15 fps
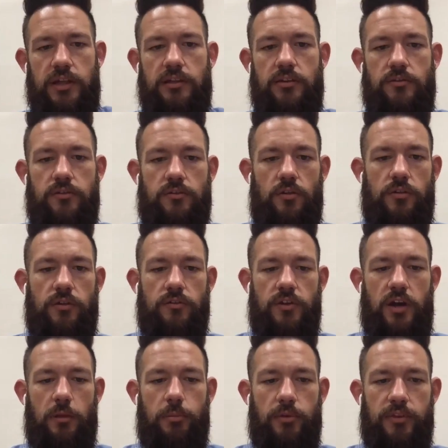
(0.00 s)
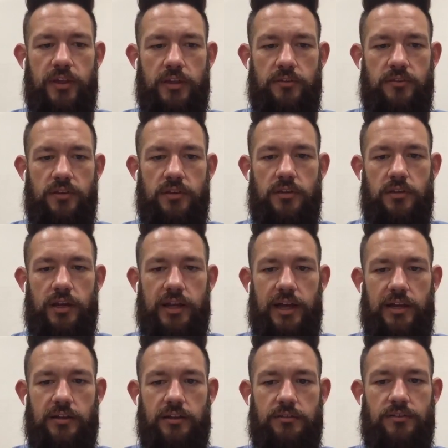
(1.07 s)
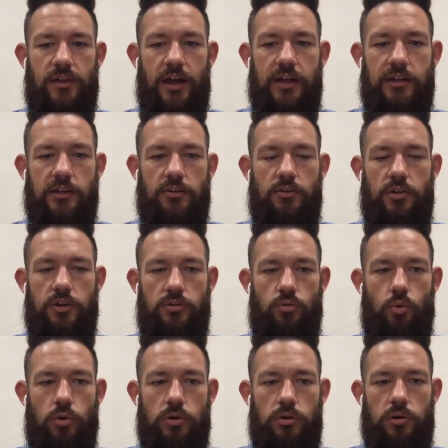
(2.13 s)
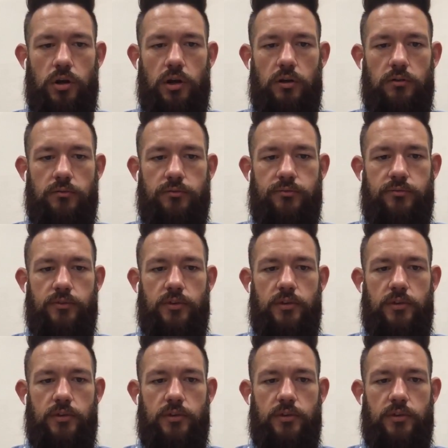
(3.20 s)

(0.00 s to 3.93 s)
there's a couple things, and like it's not in order of